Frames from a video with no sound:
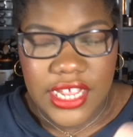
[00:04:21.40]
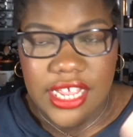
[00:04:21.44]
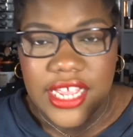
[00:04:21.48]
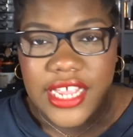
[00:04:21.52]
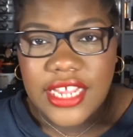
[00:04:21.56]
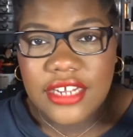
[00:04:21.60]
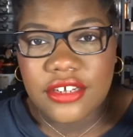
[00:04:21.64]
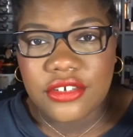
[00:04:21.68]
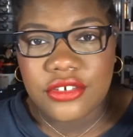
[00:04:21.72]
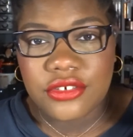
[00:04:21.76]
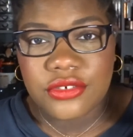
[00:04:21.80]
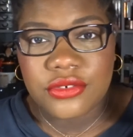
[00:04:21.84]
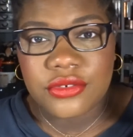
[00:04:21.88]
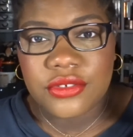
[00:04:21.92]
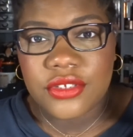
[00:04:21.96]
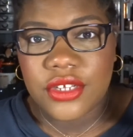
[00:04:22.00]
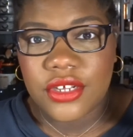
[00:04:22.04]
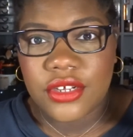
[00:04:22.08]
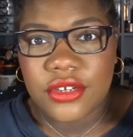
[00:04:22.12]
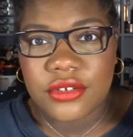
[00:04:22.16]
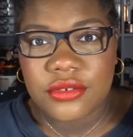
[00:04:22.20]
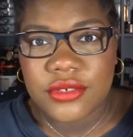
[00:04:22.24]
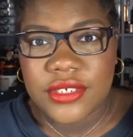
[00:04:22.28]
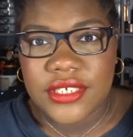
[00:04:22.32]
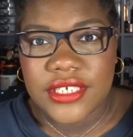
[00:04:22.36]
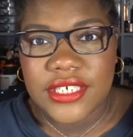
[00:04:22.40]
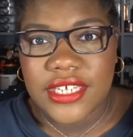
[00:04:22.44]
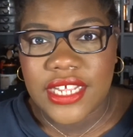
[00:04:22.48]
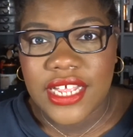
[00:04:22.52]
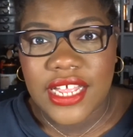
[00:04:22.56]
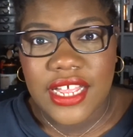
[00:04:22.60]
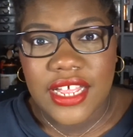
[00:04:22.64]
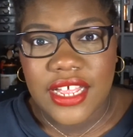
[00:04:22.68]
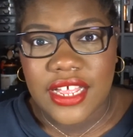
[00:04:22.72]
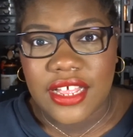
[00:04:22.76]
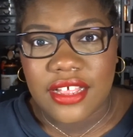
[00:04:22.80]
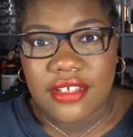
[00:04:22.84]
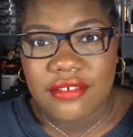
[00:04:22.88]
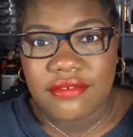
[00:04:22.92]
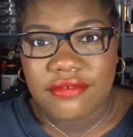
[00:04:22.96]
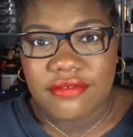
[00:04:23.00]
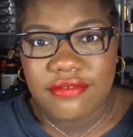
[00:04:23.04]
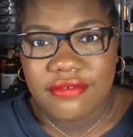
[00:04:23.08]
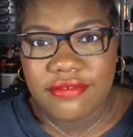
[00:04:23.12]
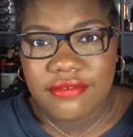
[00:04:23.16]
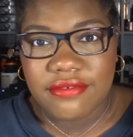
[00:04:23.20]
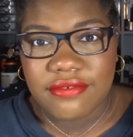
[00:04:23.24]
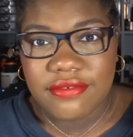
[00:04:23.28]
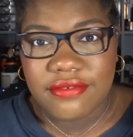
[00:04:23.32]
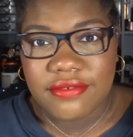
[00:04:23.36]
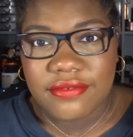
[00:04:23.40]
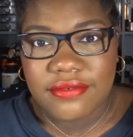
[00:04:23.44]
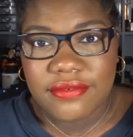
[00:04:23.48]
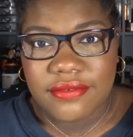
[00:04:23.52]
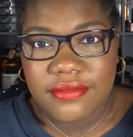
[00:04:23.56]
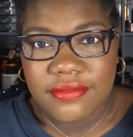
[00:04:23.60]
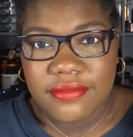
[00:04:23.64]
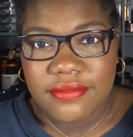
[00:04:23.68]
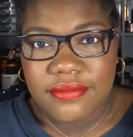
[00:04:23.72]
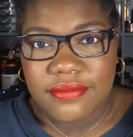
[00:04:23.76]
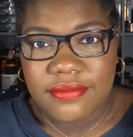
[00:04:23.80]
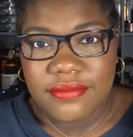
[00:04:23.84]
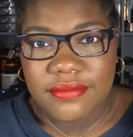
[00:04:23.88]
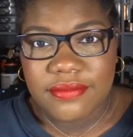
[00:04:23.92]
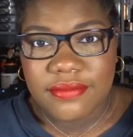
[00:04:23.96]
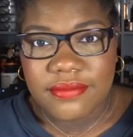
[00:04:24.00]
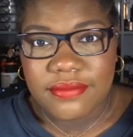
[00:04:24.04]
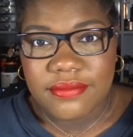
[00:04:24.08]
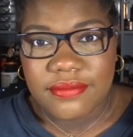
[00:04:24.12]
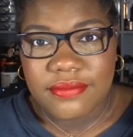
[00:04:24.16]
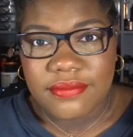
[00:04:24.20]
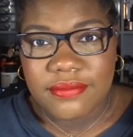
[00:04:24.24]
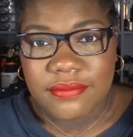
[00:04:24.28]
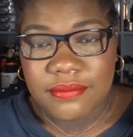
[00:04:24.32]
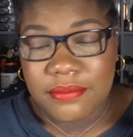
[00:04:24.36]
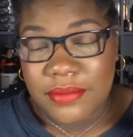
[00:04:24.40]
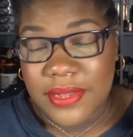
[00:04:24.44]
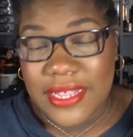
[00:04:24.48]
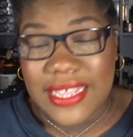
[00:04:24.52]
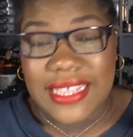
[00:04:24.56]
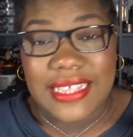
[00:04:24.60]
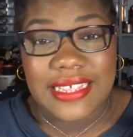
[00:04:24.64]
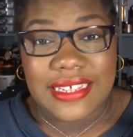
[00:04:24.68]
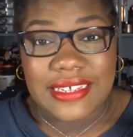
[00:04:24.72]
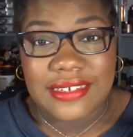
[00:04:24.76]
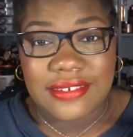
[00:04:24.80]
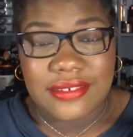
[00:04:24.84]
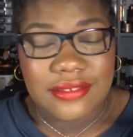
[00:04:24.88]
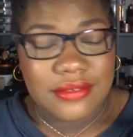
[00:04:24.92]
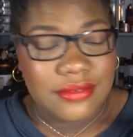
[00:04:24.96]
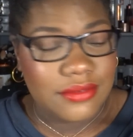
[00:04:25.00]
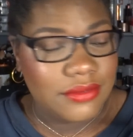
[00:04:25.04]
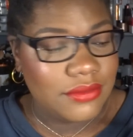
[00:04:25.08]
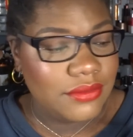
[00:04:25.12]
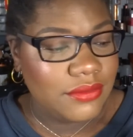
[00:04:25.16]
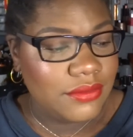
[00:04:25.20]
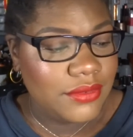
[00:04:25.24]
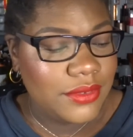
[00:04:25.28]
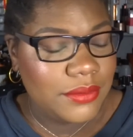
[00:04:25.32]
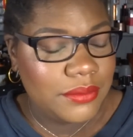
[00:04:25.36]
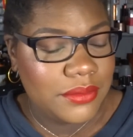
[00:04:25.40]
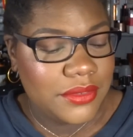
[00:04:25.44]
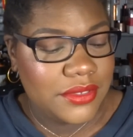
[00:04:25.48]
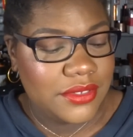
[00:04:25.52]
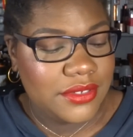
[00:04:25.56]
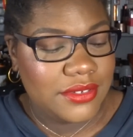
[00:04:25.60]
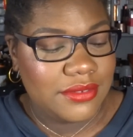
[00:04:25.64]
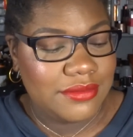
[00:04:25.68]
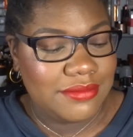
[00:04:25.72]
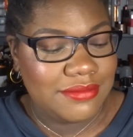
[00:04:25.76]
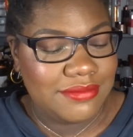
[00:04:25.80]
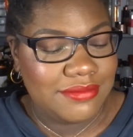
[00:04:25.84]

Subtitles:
I should already have pan. Whoops.